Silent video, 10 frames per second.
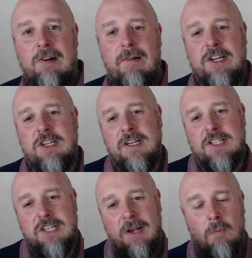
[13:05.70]
correction and
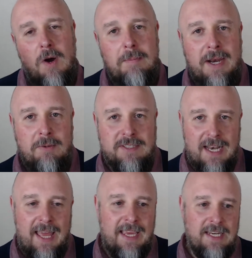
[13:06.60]
some work better with
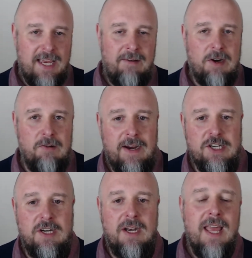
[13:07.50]
delayed error
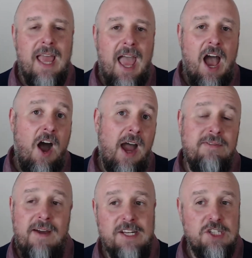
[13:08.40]
correction.
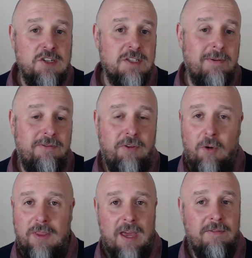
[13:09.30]
I've had students
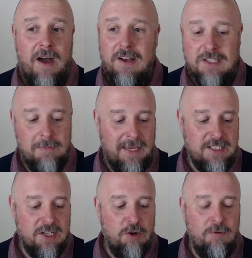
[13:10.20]
before that have asked me
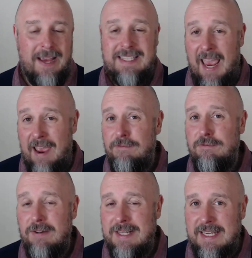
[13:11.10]
to correct
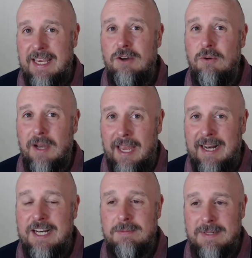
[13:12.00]
every single
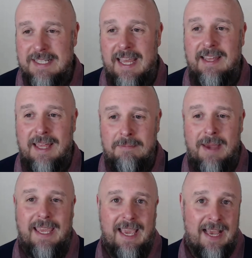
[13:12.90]
English mistake they
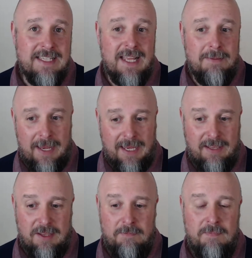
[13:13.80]
make as they make
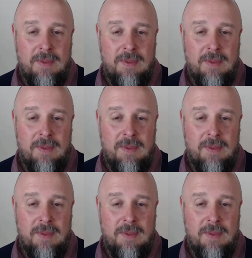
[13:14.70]
them.